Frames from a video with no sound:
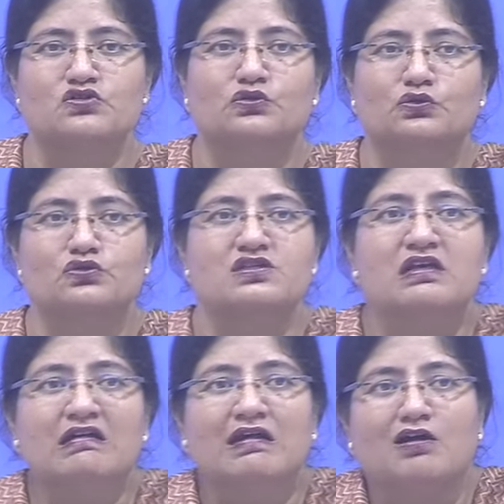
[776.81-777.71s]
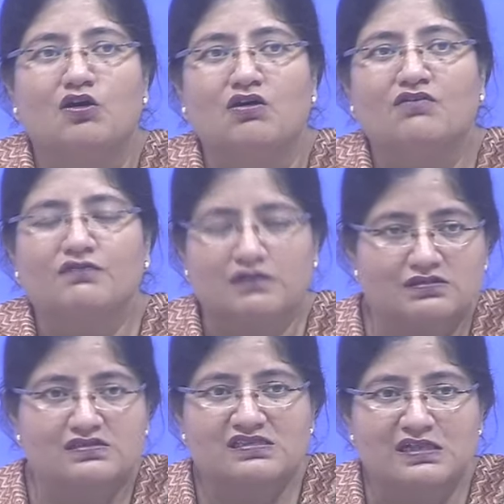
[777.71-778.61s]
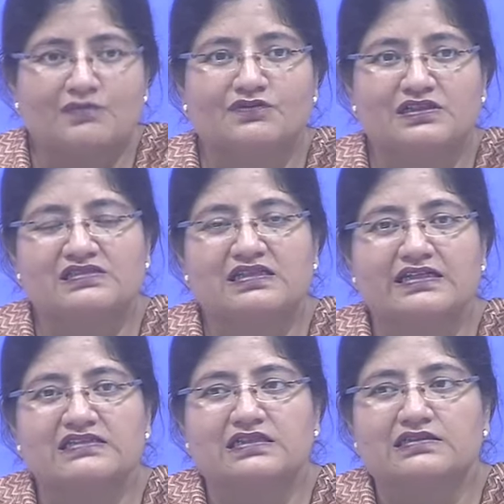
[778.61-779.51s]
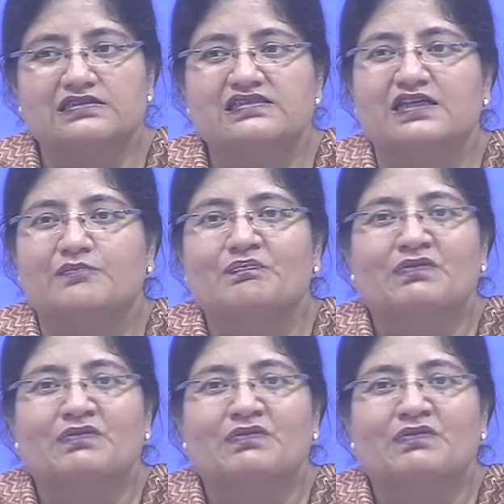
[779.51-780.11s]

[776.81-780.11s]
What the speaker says: so some of these slides are the same.